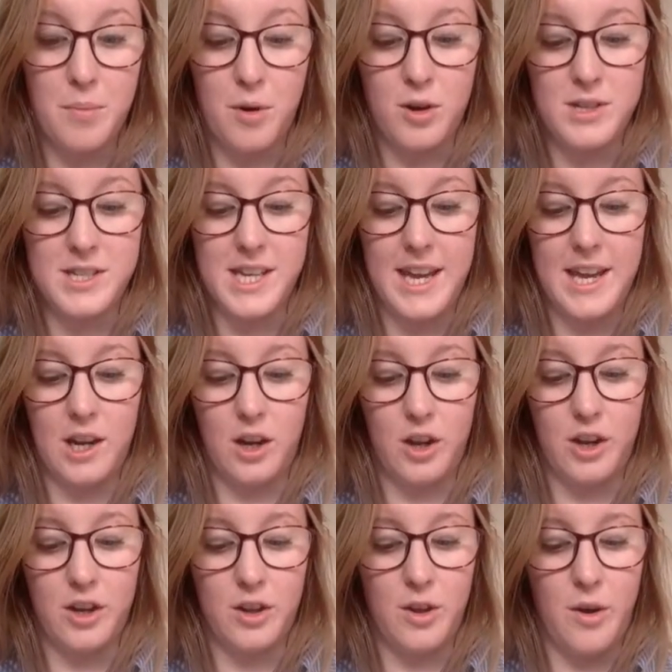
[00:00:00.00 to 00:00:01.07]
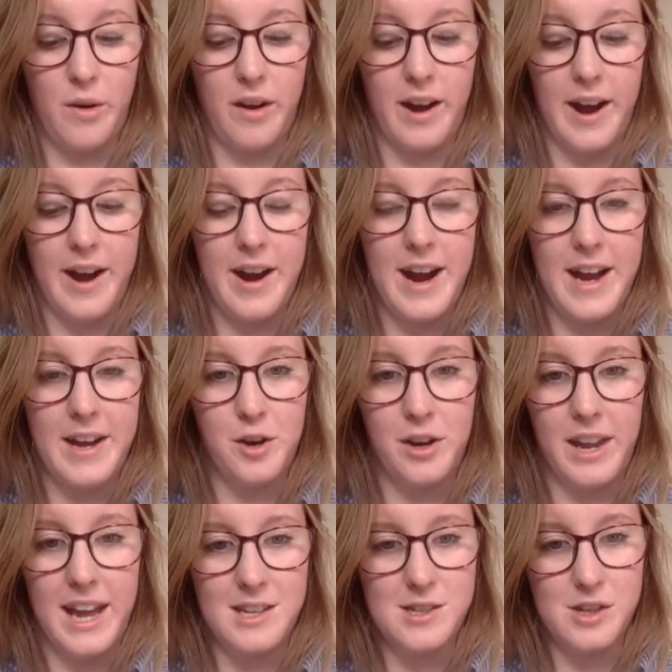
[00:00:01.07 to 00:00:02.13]
upper body look longer and
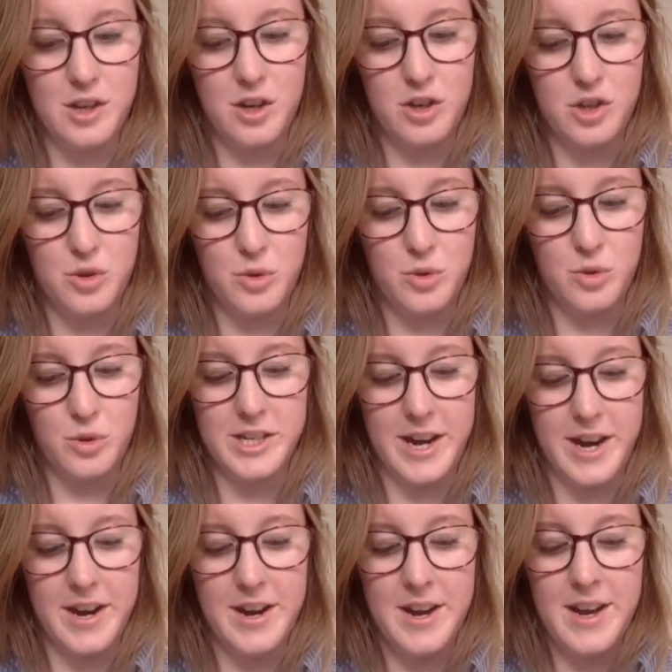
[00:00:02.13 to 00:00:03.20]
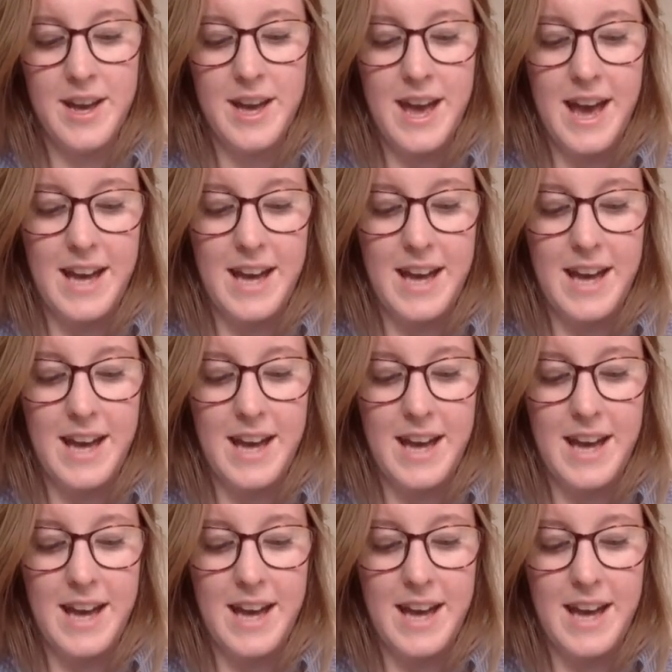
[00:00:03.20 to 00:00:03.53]
your legs look shorter,